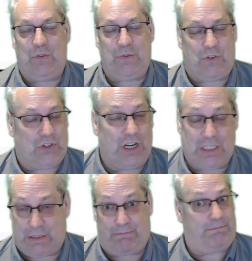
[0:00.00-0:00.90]

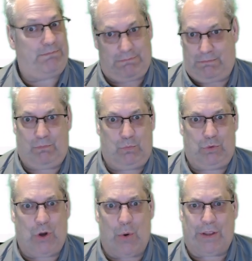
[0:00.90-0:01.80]
starts
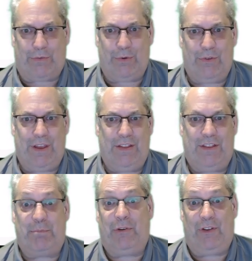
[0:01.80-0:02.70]
going through the,
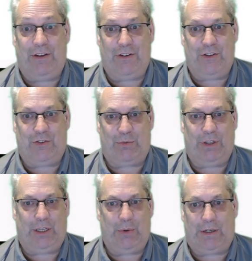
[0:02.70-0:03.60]
the percentages
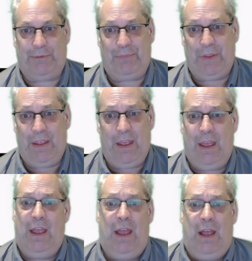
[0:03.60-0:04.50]
really quickly.
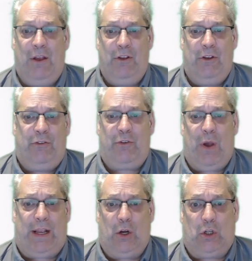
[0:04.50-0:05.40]
So
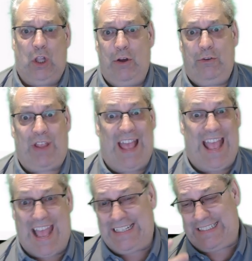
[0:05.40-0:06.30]
I go close,
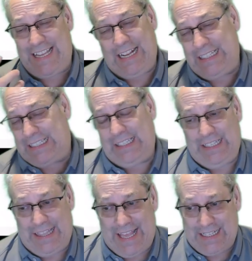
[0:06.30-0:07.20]
and technically
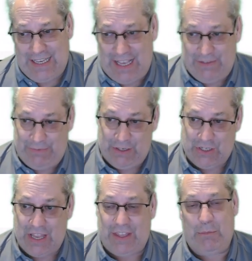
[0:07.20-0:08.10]
that's it. There's
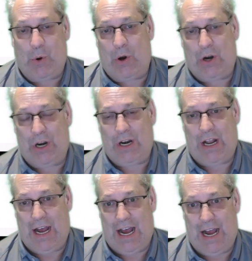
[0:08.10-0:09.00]
nothing more
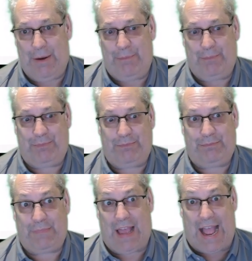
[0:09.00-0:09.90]
um,
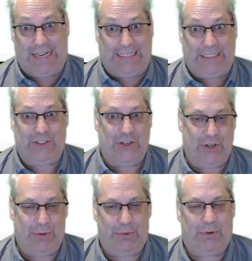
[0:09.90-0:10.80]
I need to
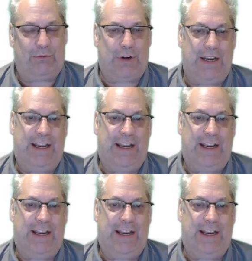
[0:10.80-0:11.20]
do right